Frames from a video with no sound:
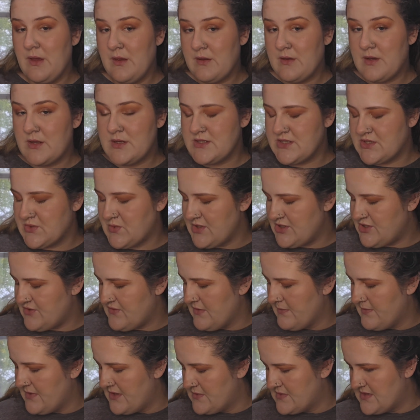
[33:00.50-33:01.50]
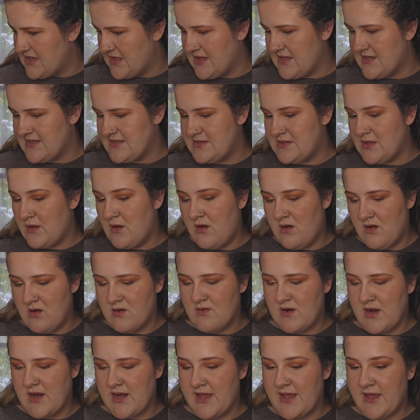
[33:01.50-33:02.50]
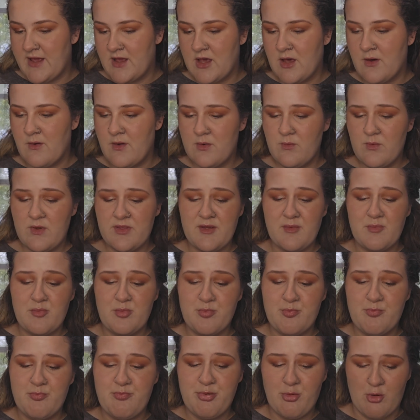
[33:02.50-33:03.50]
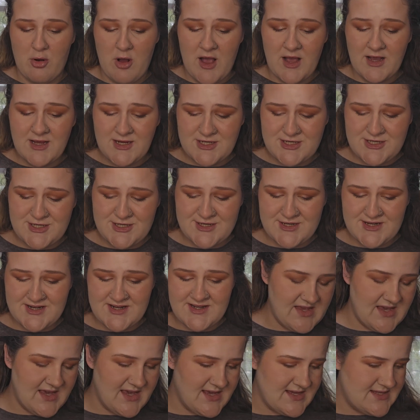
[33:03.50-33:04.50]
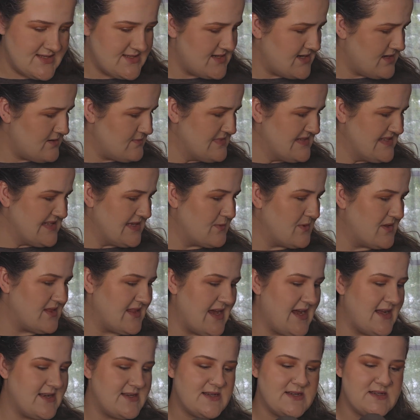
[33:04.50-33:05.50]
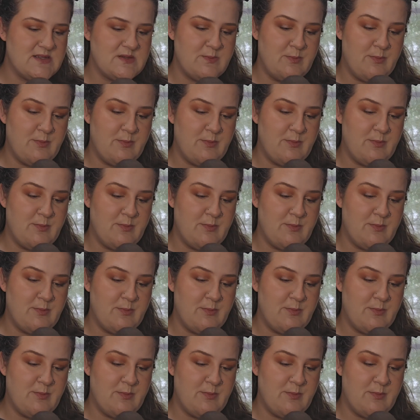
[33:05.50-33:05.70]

going to switch from using this already and go in with a brush and see what that does.